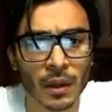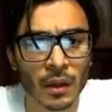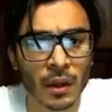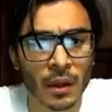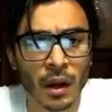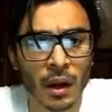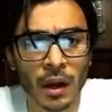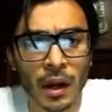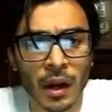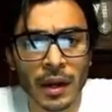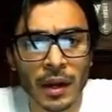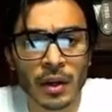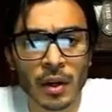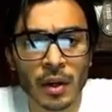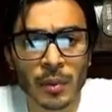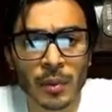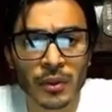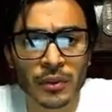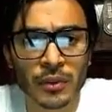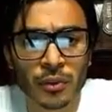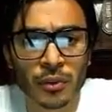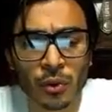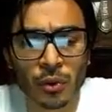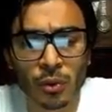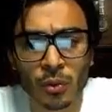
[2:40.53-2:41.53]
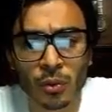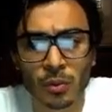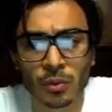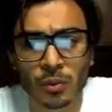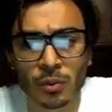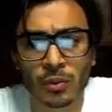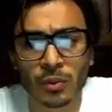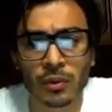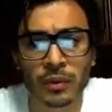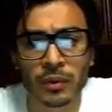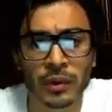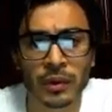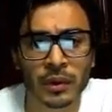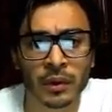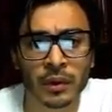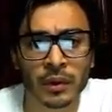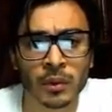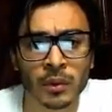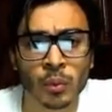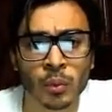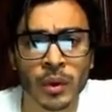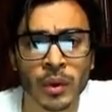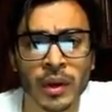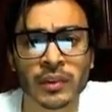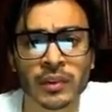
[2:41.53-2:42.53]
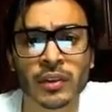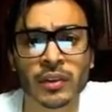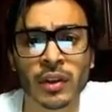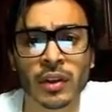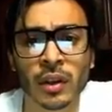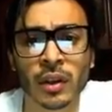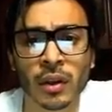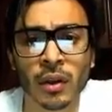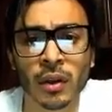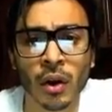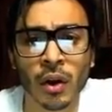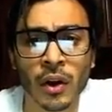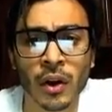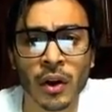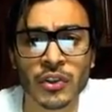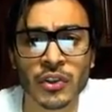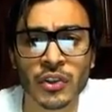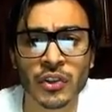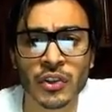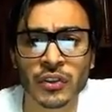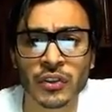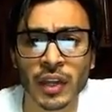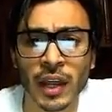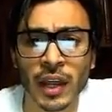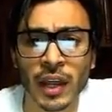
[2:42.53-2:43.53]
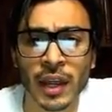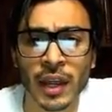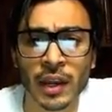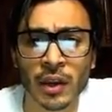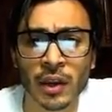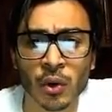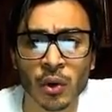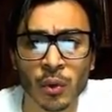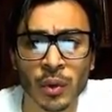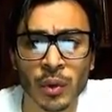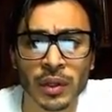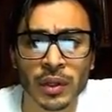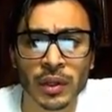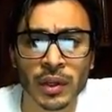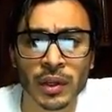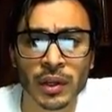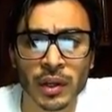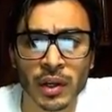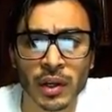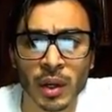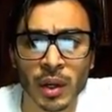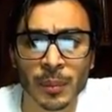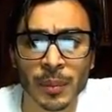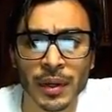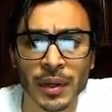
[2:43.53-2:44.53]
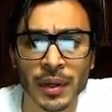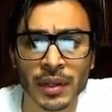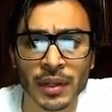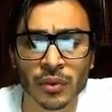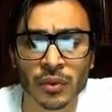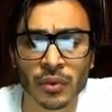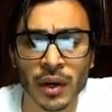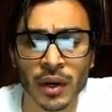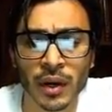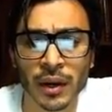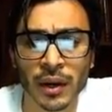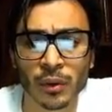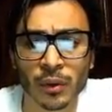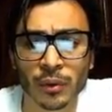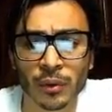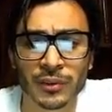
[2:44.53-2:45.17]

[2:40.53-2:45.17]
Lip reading: All right, number two, what is the largest angle in the accompanying triangle?